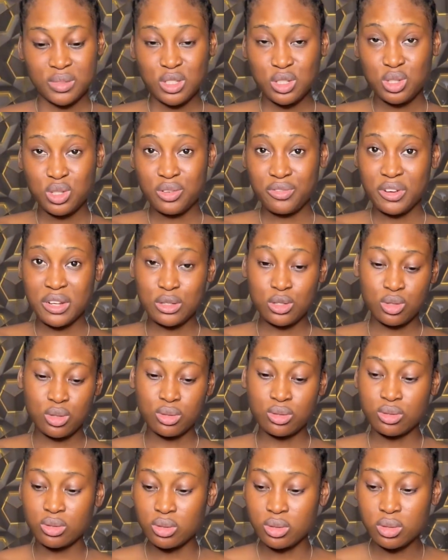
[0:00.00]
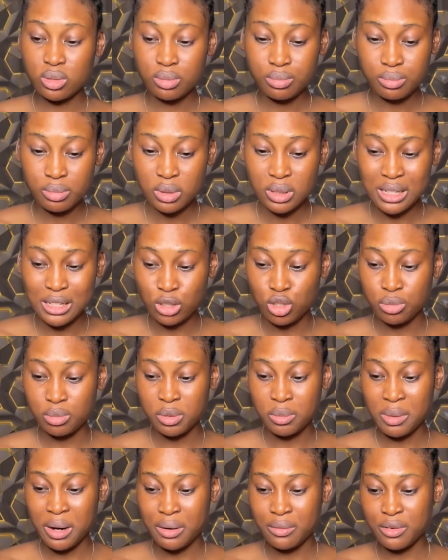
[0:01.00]
So far so good. That should
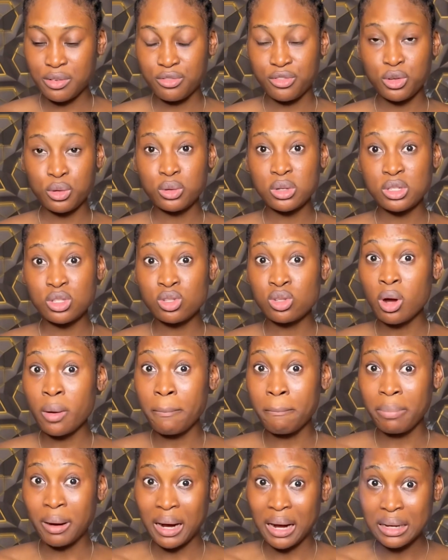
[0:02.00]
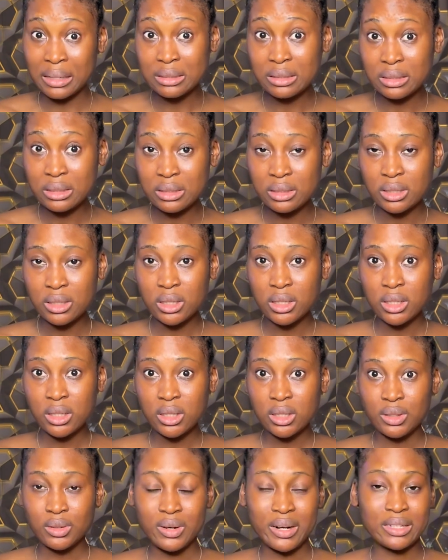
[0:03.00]
be my review. It's not bad,
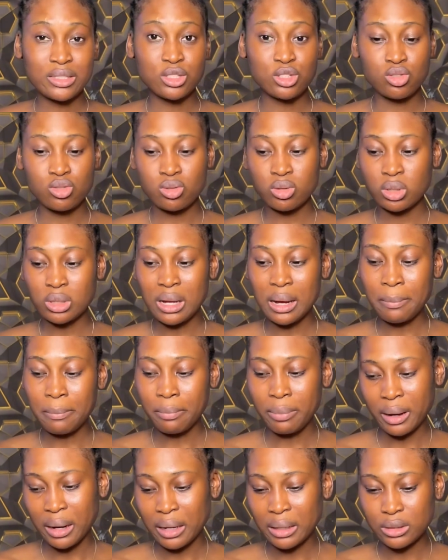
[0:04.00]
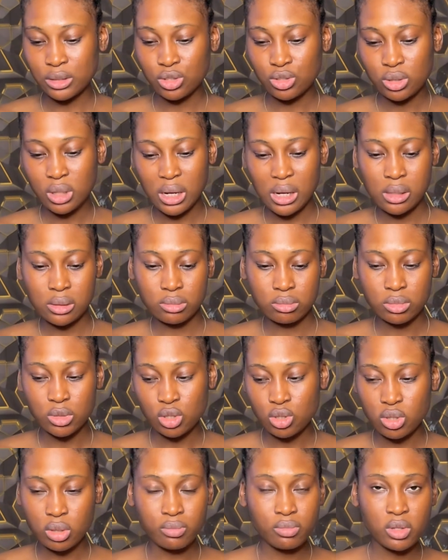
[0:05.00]
right? It's not that bad.
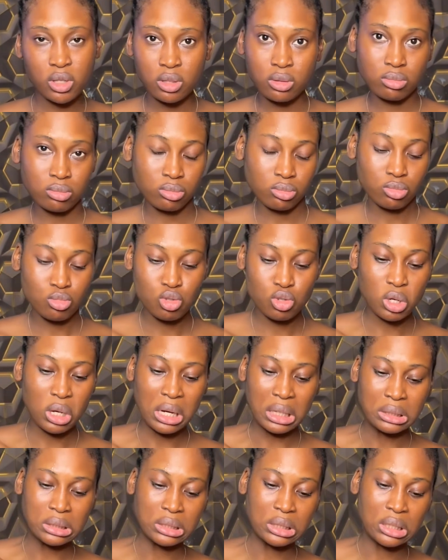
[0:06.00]
It's something you can